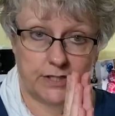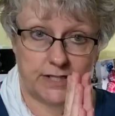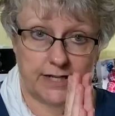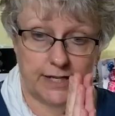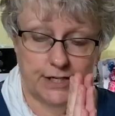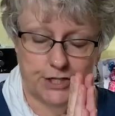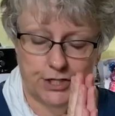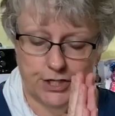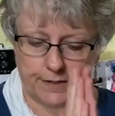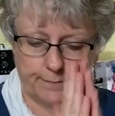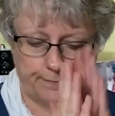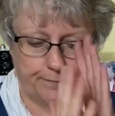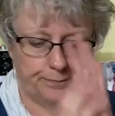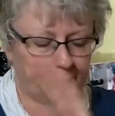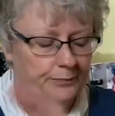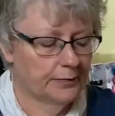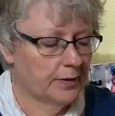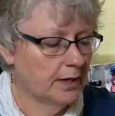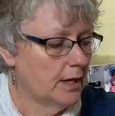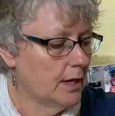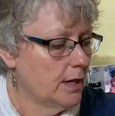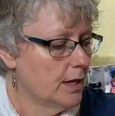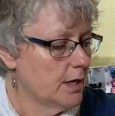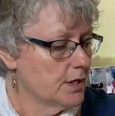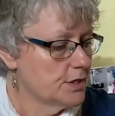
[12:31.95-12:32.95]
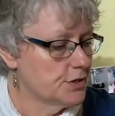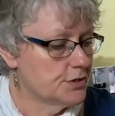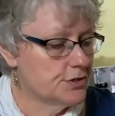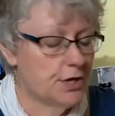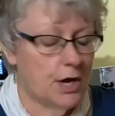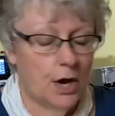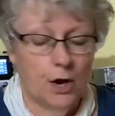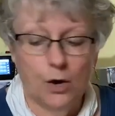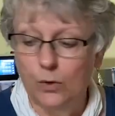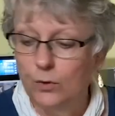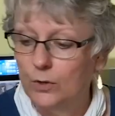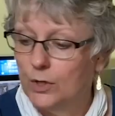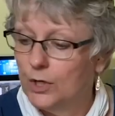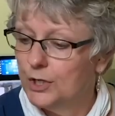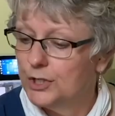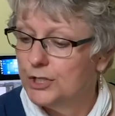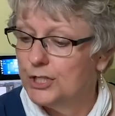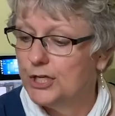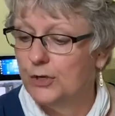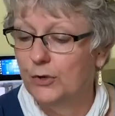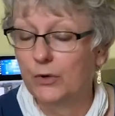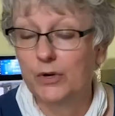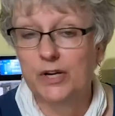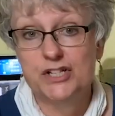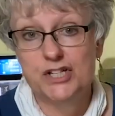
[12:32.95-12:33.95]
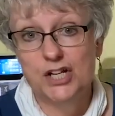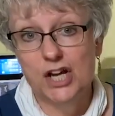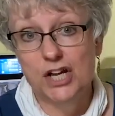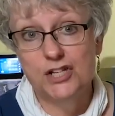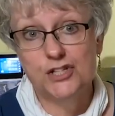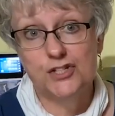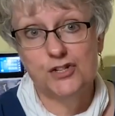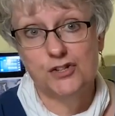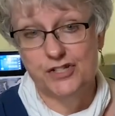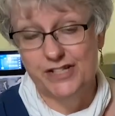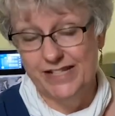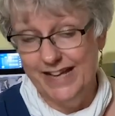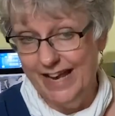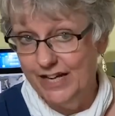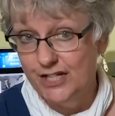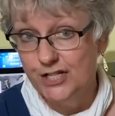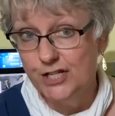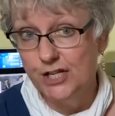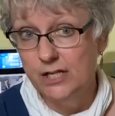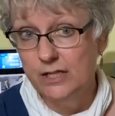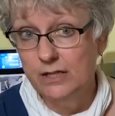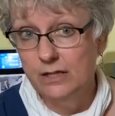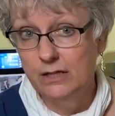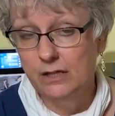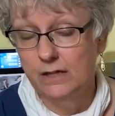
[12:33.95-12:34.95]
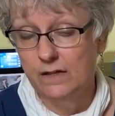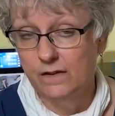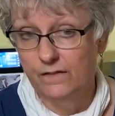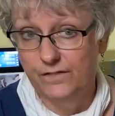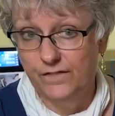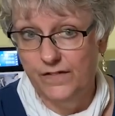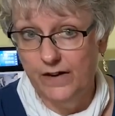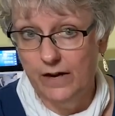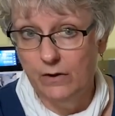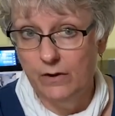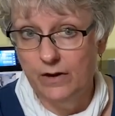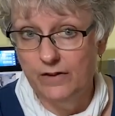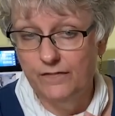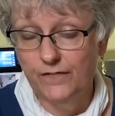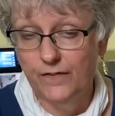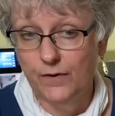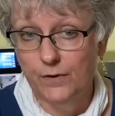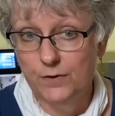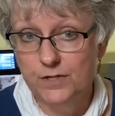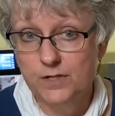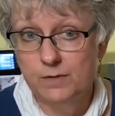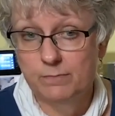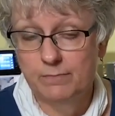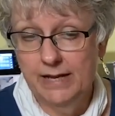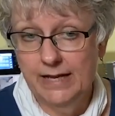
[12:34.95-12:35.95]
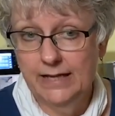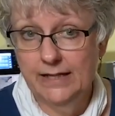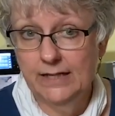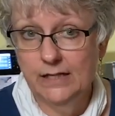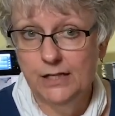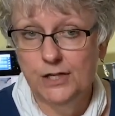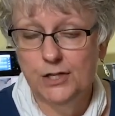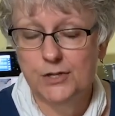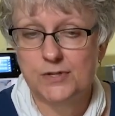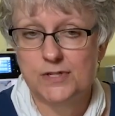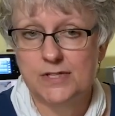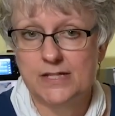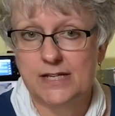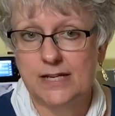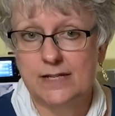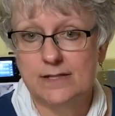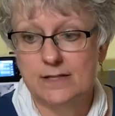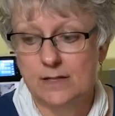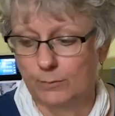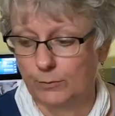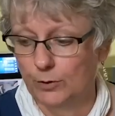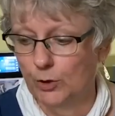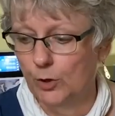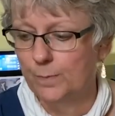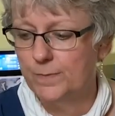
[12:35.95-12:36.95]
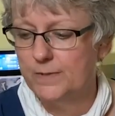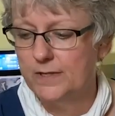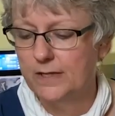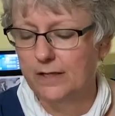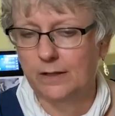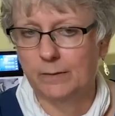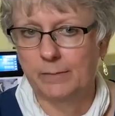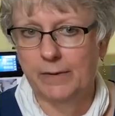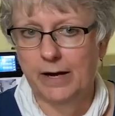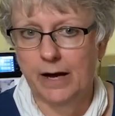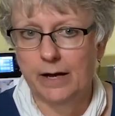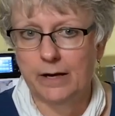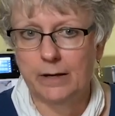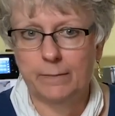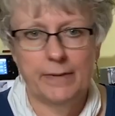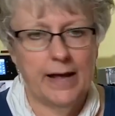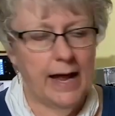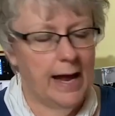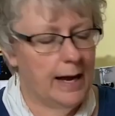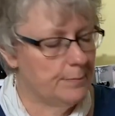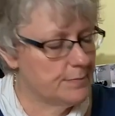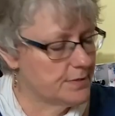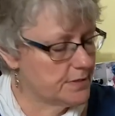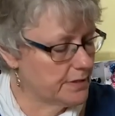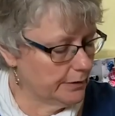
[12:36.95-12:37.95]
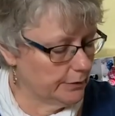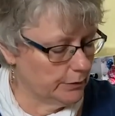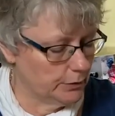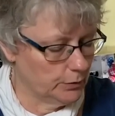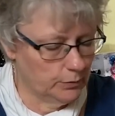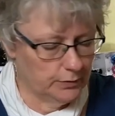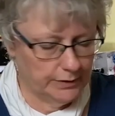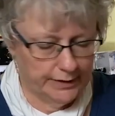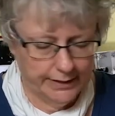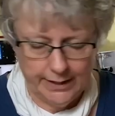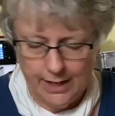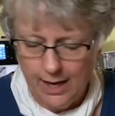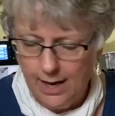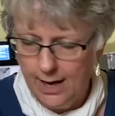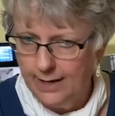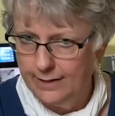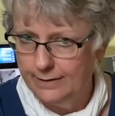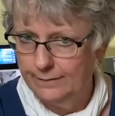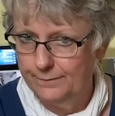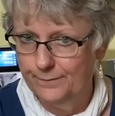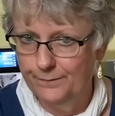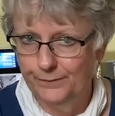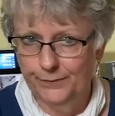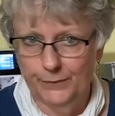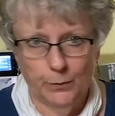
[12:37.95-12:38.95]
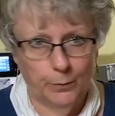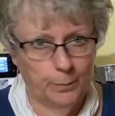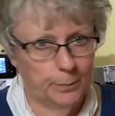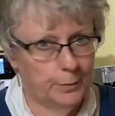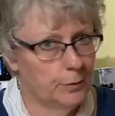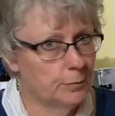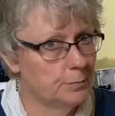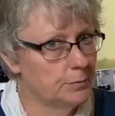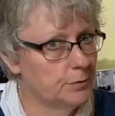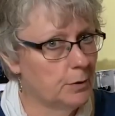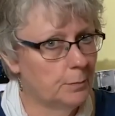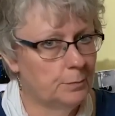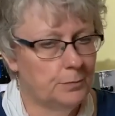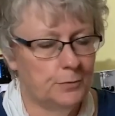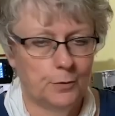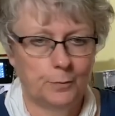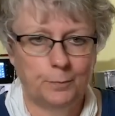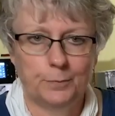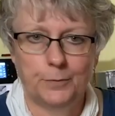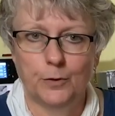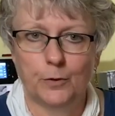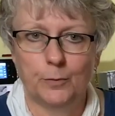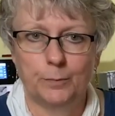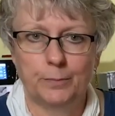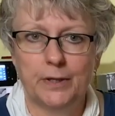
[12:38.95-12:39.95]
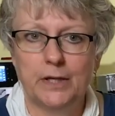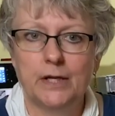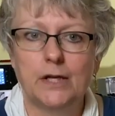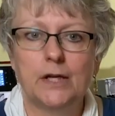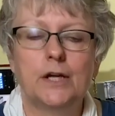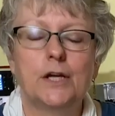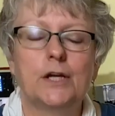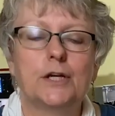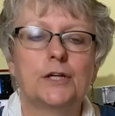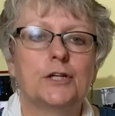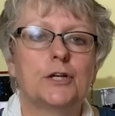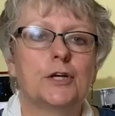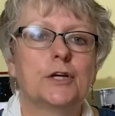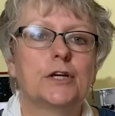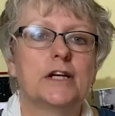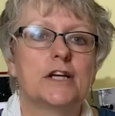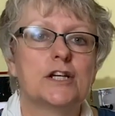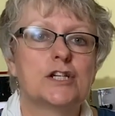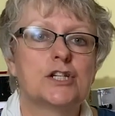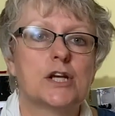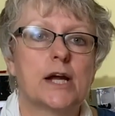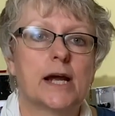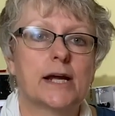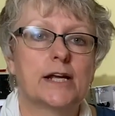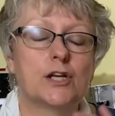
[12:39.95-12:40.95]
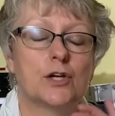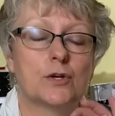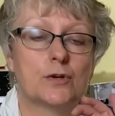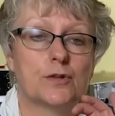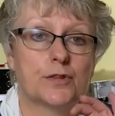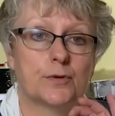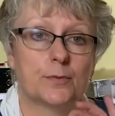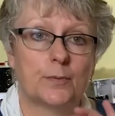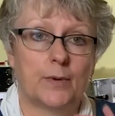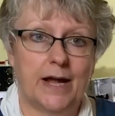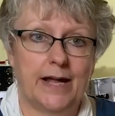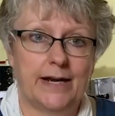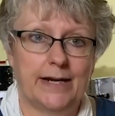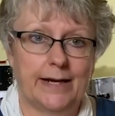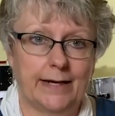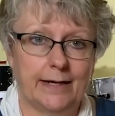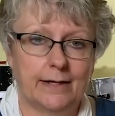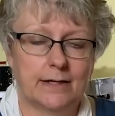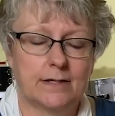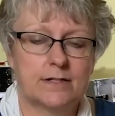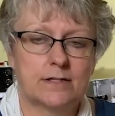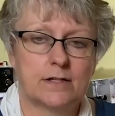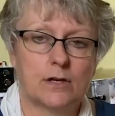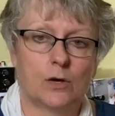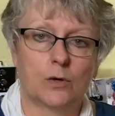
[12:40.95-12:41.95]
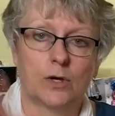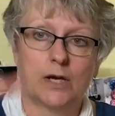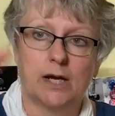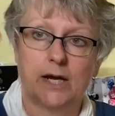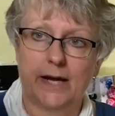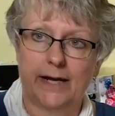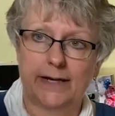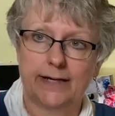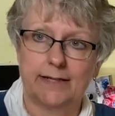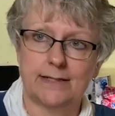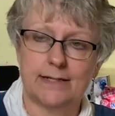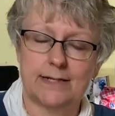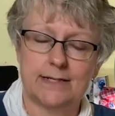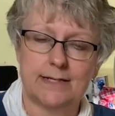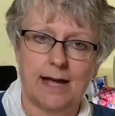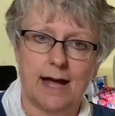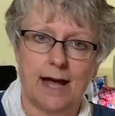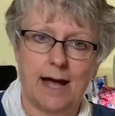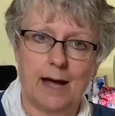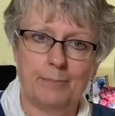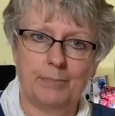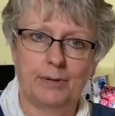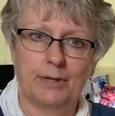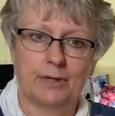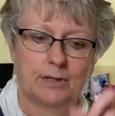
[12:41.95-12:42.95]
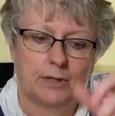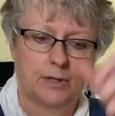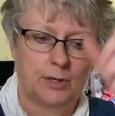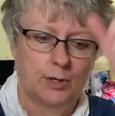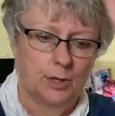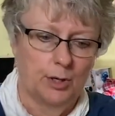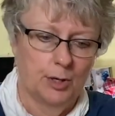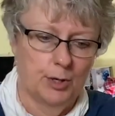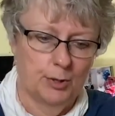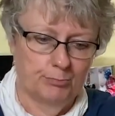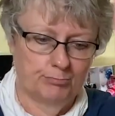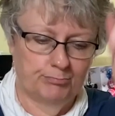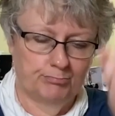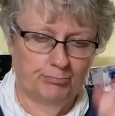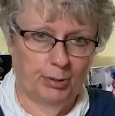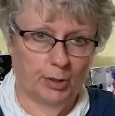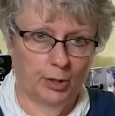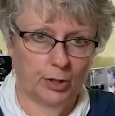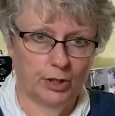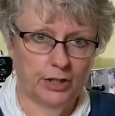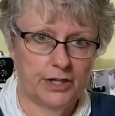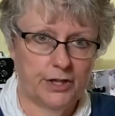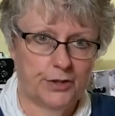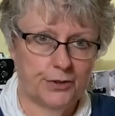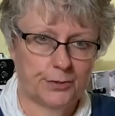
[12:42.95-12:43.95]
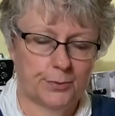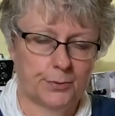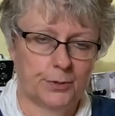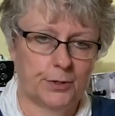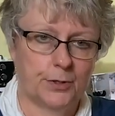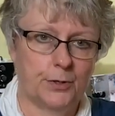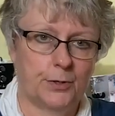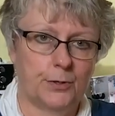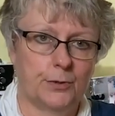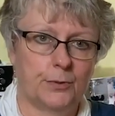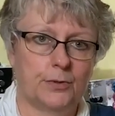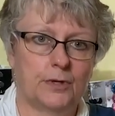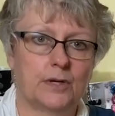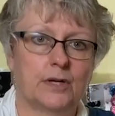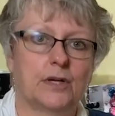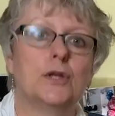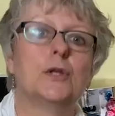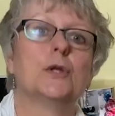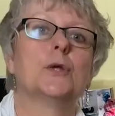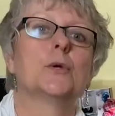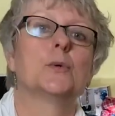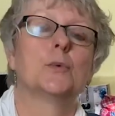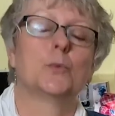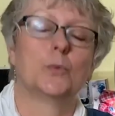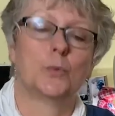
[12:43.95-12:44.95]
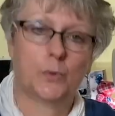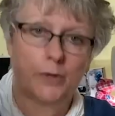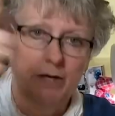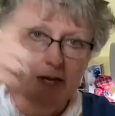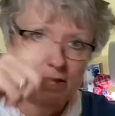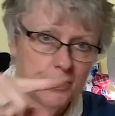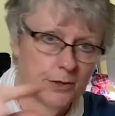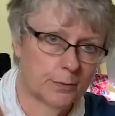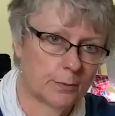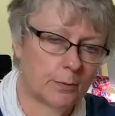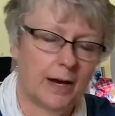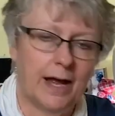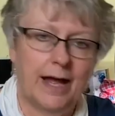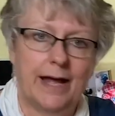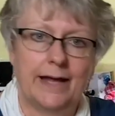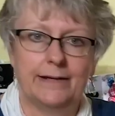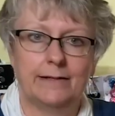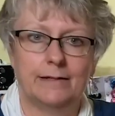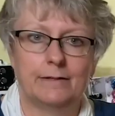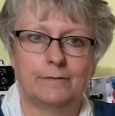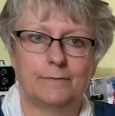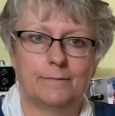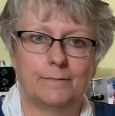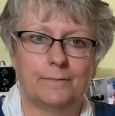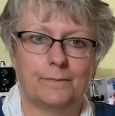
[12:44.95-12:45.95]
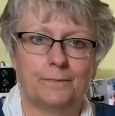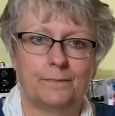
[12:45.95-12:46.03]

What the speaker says: good tension. So, do you adjust your tension the very first minute you see some loops on the bottom? Absolutely not. Nope, nope, nope, nope, nope. You're gonna check your threading. So cut at the top, pull it through, rethread.